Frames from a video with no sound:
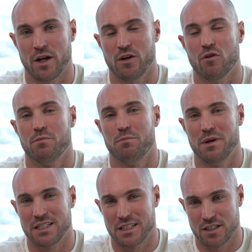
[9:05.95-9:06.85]
when you're a
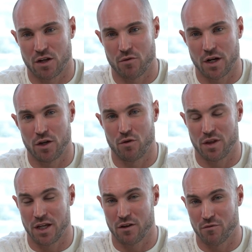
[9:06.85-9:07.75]
business owner and you
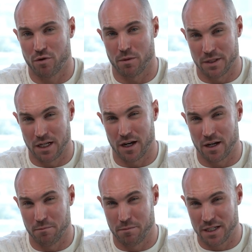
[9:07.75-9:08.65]
think of property
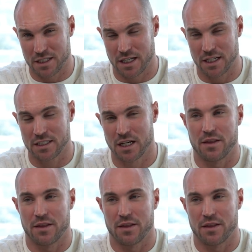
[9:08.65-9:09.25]
like a business,